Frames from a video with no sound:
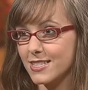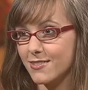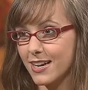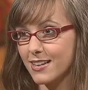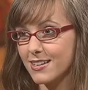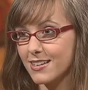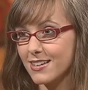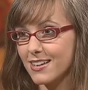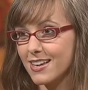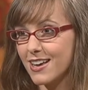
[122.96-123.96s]
ring,
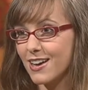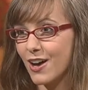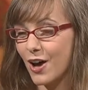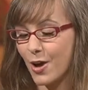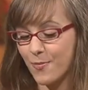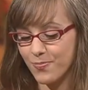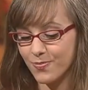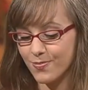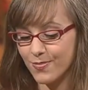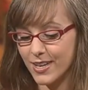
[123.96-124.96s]
um,
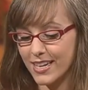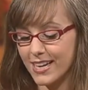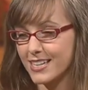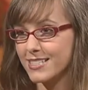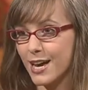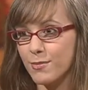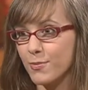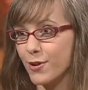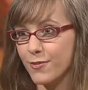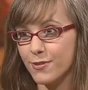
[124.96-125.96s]
Canadian
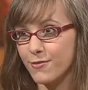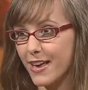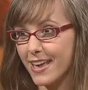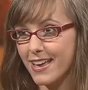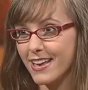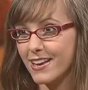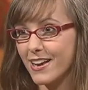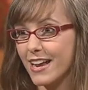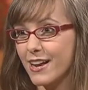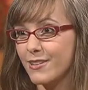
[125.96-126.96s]
diamond, perfect fit,
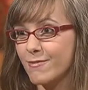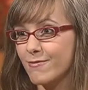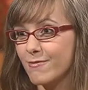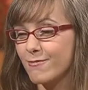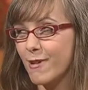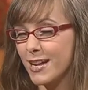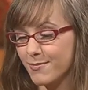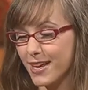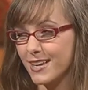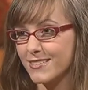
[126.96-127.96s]
and a
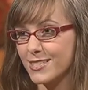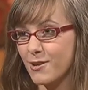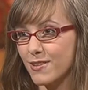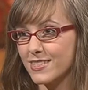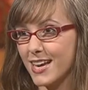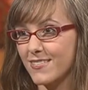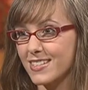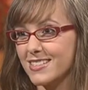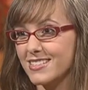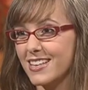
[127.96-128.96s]
wedding band with twelve
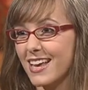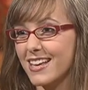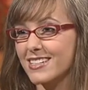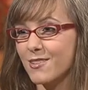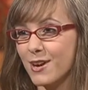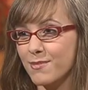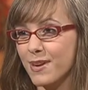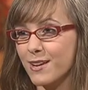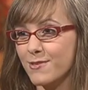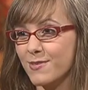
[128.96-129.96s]
diamonds, and a wedding
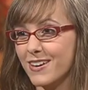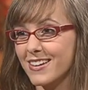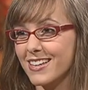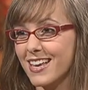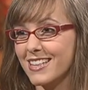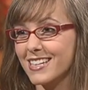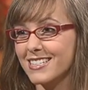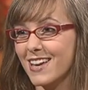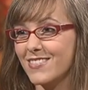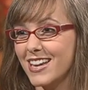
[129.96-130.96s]
band for Mark, and then a
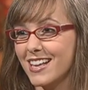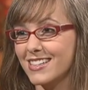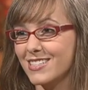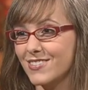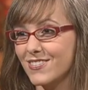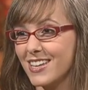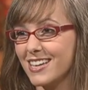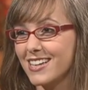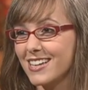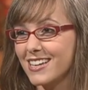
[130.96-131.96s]
diamond necklace for
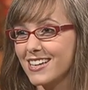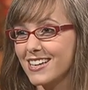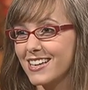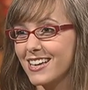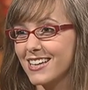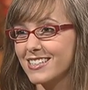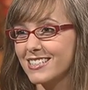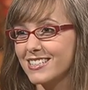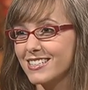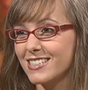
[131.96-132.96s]
me. Wow.
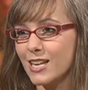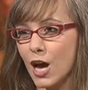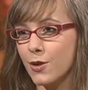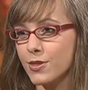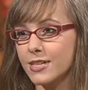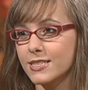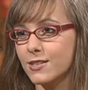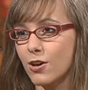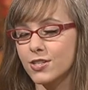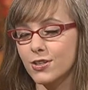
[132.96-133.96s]
And yeah, it's
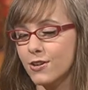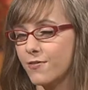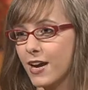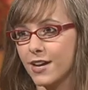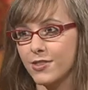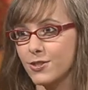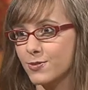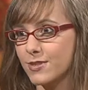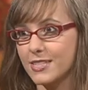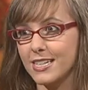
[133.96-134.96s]
all certified. There's
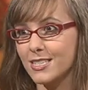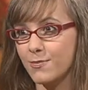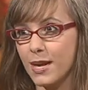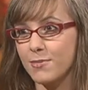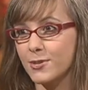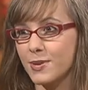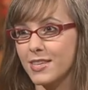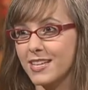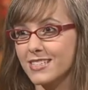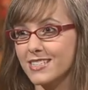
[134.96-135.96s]
receipts and papers with
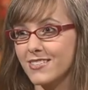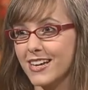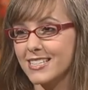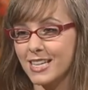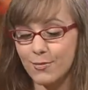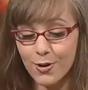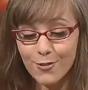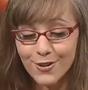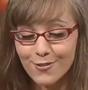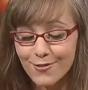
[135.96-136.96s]
it. It's crazy. And
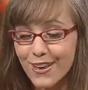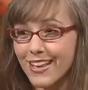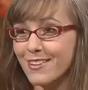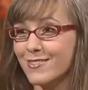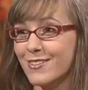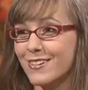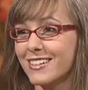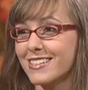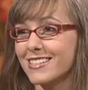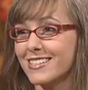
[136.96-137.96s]
perfect fit, of
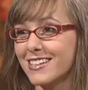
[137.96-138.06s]
course.